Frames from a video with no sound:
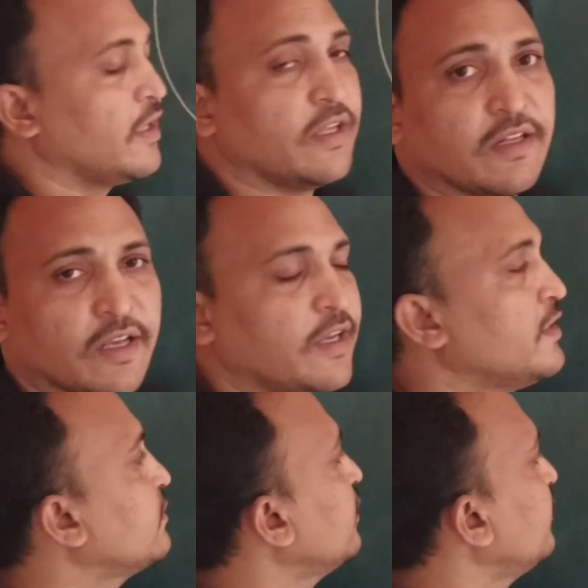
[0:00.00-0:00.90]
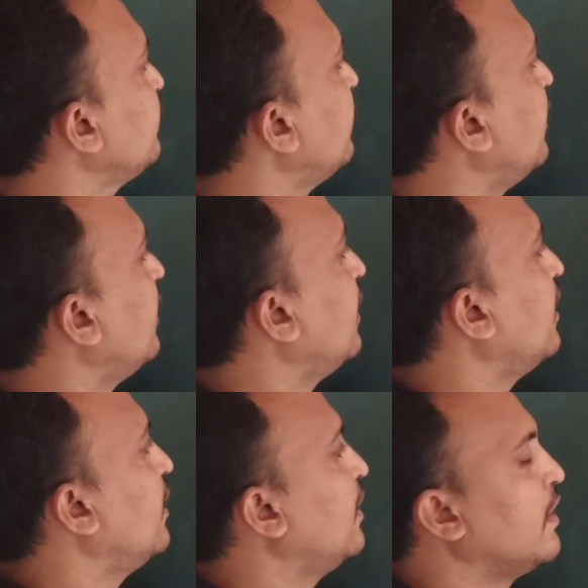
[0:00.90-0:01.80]
in the case of
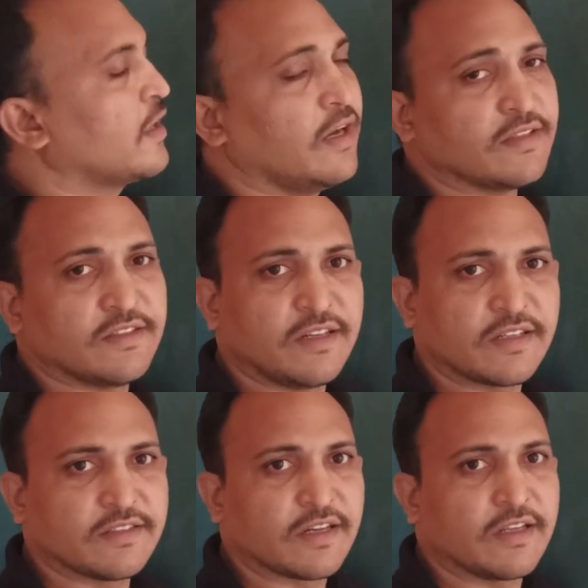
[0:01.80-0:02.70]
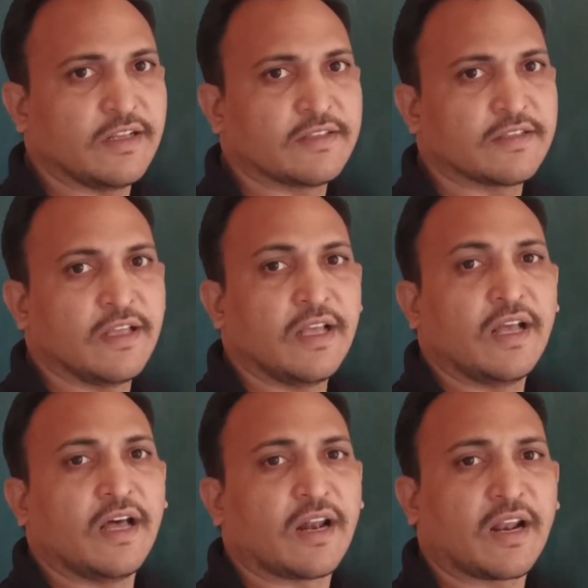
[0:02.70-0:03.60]
concentric circles,
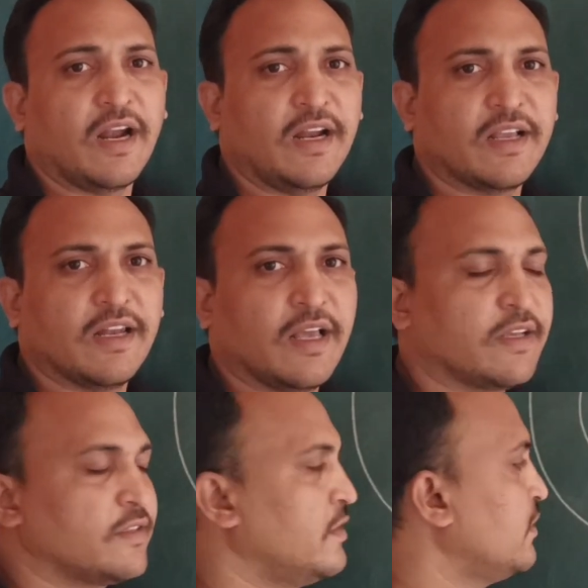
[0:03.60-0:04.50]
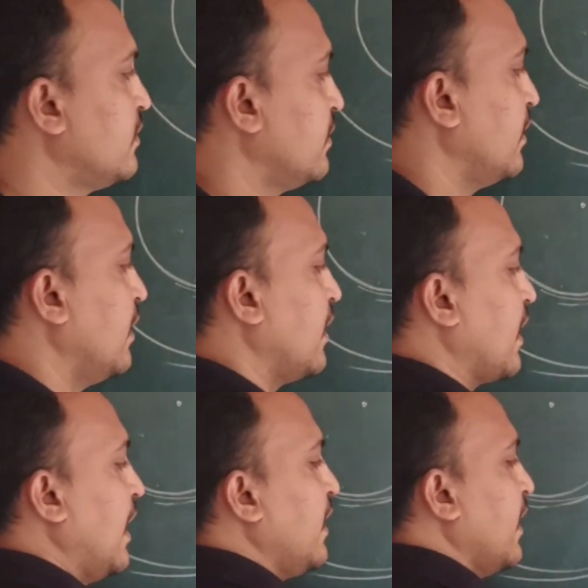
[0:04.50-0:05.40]
a radical axis
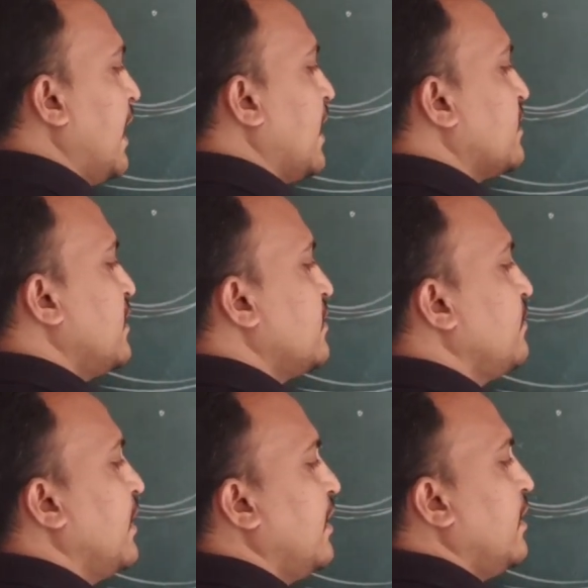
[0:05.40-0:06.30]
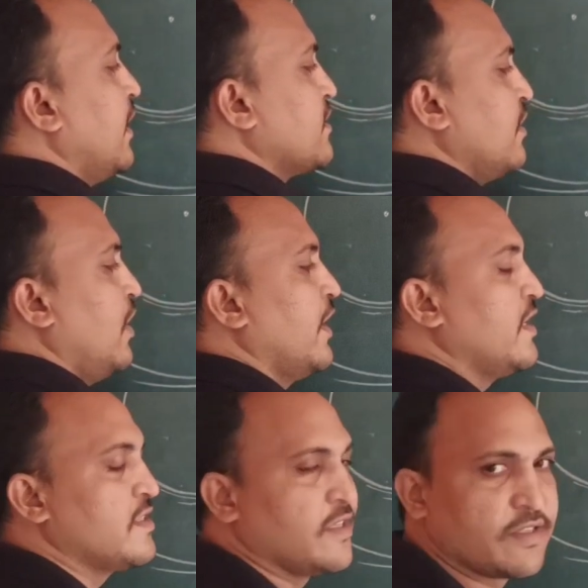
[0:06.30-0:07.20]
does not
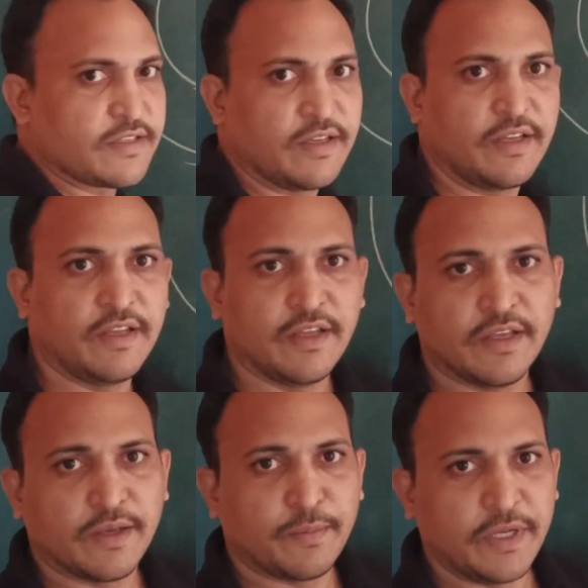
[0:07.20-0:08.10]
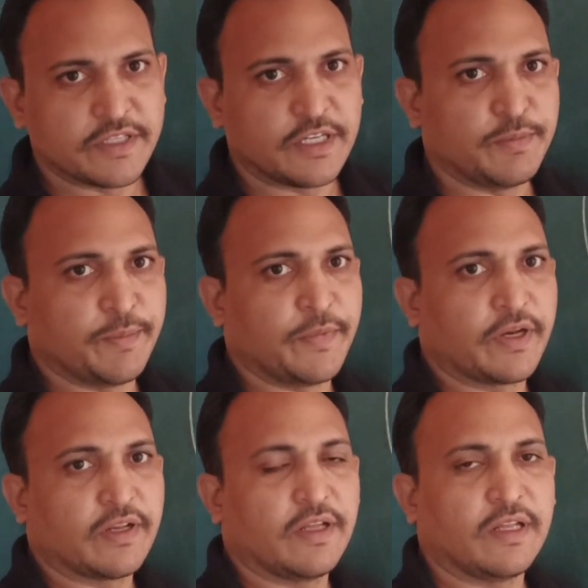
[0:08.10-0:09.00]
exist. Please
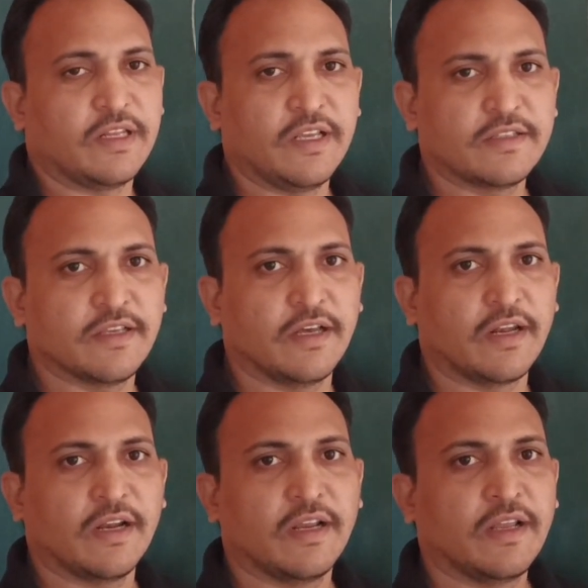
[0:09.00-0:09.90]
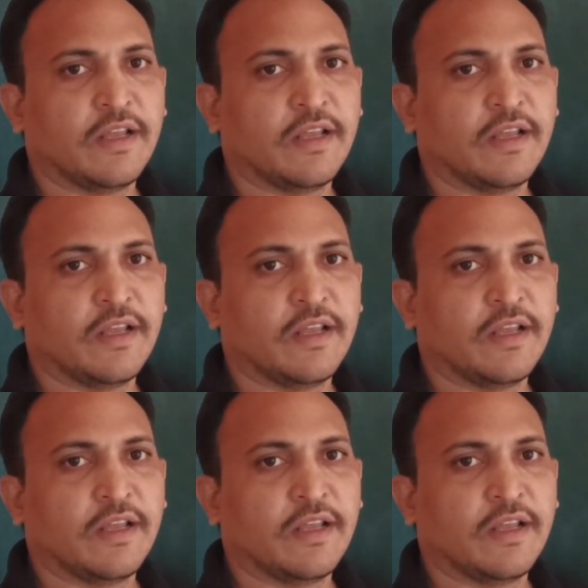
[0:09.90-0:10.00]
remember, these are